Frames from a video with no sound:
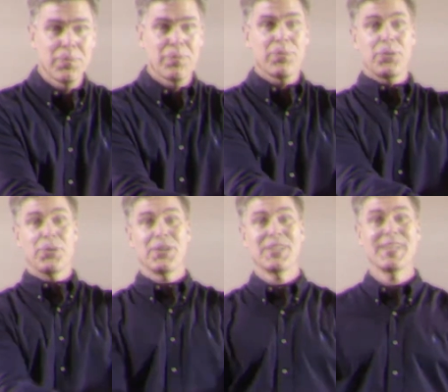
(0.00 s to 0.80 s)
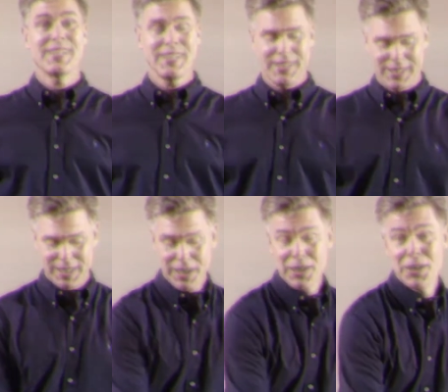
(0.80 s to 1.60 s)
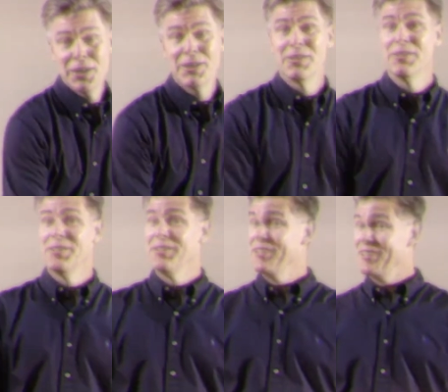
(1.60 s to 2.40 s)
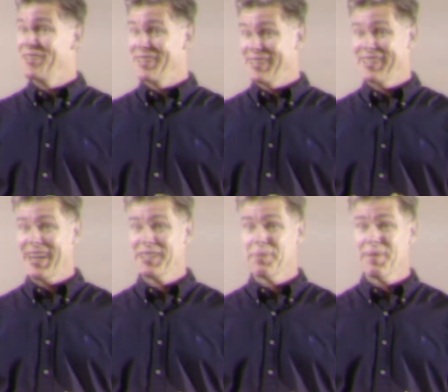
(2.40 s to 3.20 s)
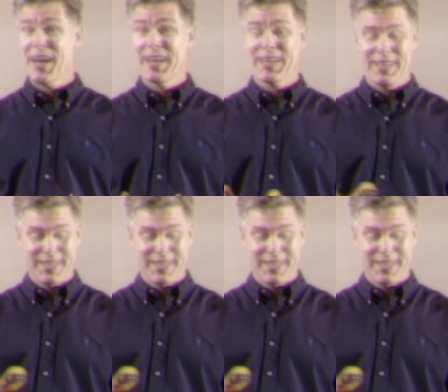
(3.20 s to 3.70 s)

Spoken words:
put it in to the SaaS-O-Matic.